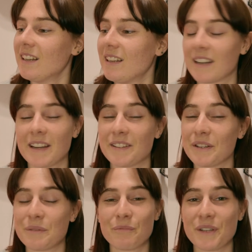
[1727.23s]
Like I said,
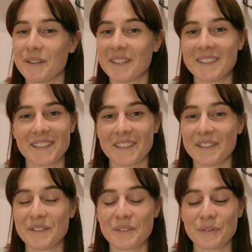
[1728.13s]
I'm very
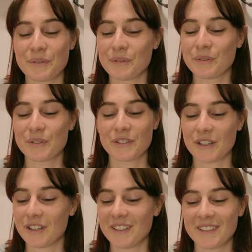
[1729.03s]
excited to
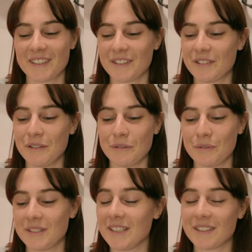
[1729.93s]
start this new
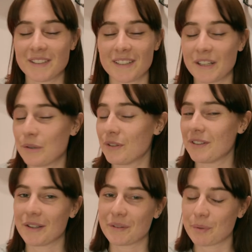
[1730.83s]
season. I know it's
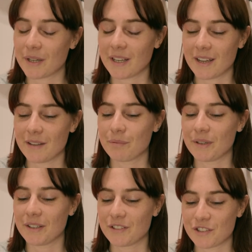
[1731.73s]
not spring yet, but
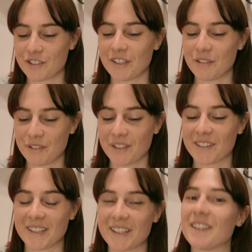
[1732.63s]
it surely
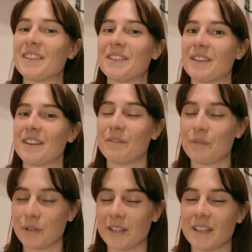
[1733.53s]
feels like it's
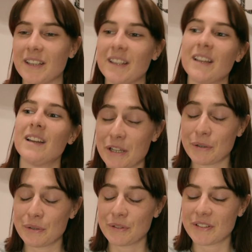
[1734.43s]
really
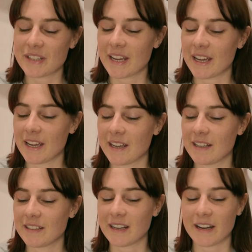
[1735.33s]
close,
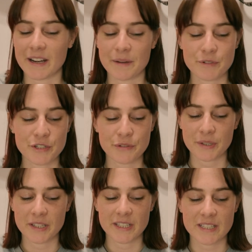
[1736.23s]
and I'm just
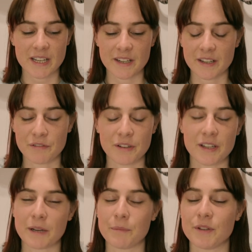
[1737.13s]
really excited. I feel
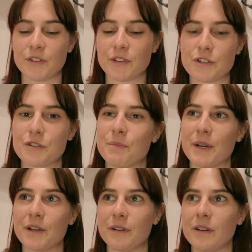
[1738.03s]
like I'm in such a
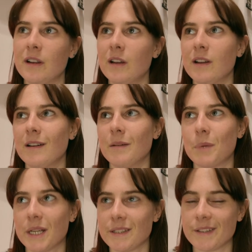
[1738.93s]
better
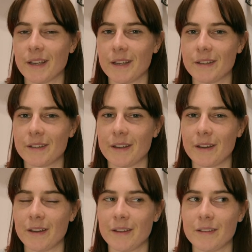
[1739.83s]
mindset
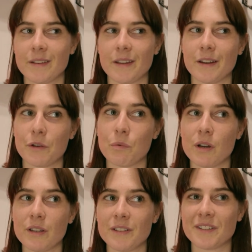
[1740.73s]
than I
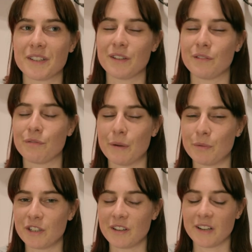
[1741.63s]
was in
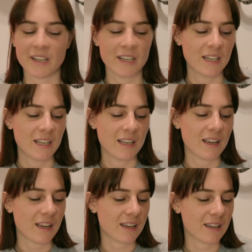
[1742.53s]
February.
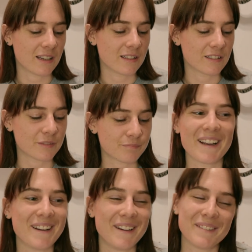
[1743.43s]
And
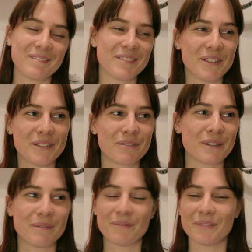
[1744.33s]
I know
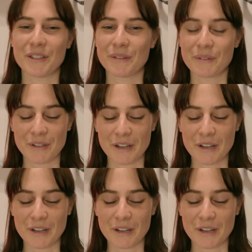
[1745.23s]
from, you know, the